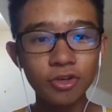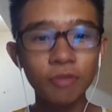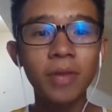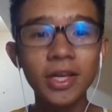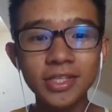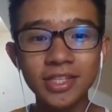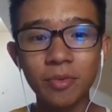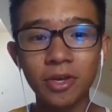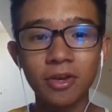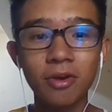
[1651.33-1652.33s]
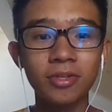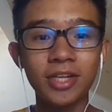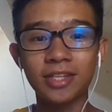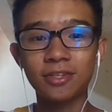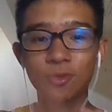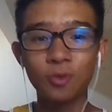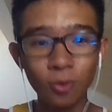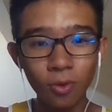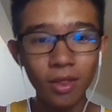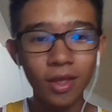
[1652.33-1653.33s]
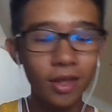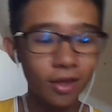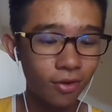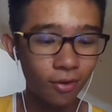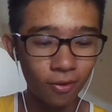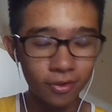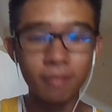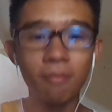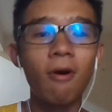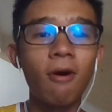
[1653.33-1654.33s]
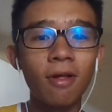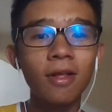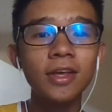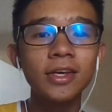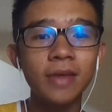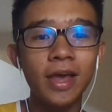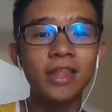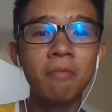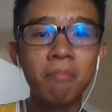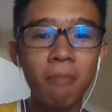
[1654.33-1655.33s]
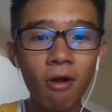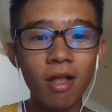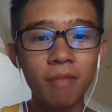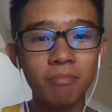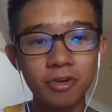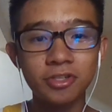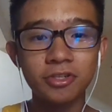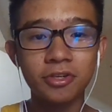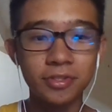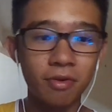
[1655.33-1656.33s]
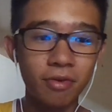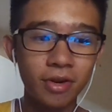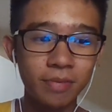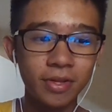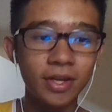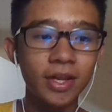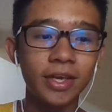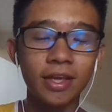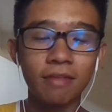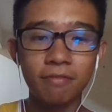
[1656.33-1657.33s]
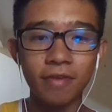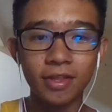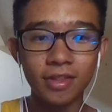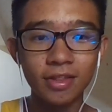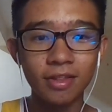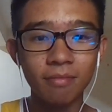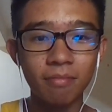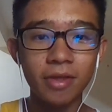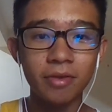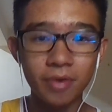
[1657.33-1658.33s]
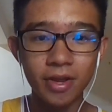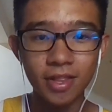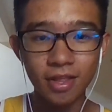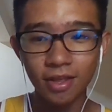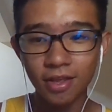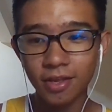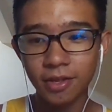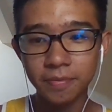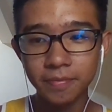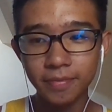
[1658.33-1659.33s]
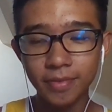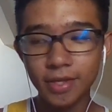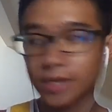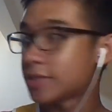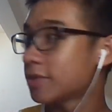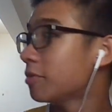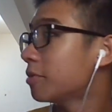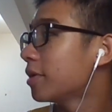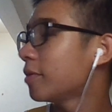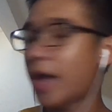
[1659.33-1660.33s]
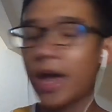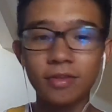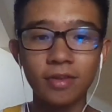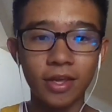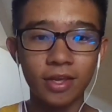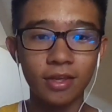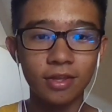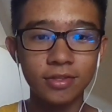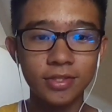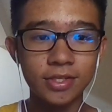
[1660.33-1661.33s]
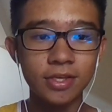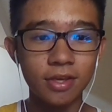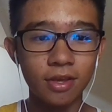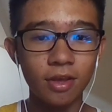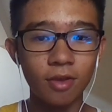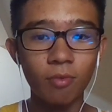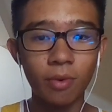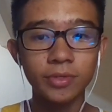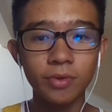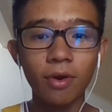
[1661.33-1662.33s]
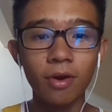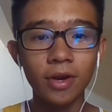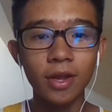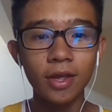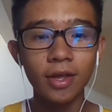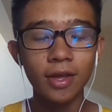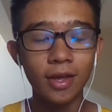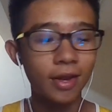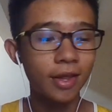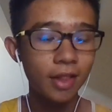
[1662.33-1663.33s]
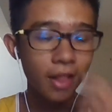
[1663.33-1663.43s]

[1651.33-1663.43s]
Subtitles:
places that we can go, like the school or the mall. And then the mall, I'm pretty sure, it's already been like infected by the red. So we had to like see what was going on. And then